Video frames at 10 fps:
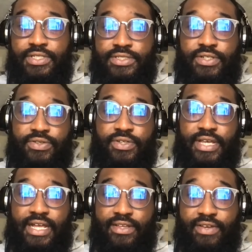So you can
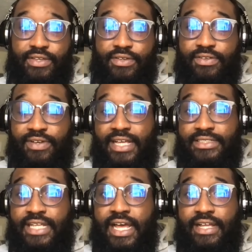kind of like utilize
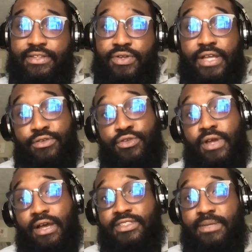that.
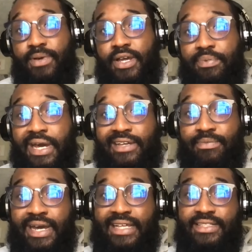I would say probably
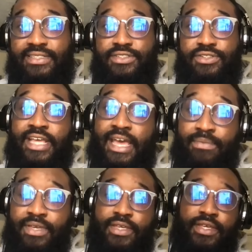practice your
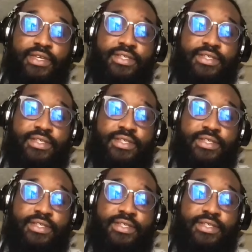tabbing.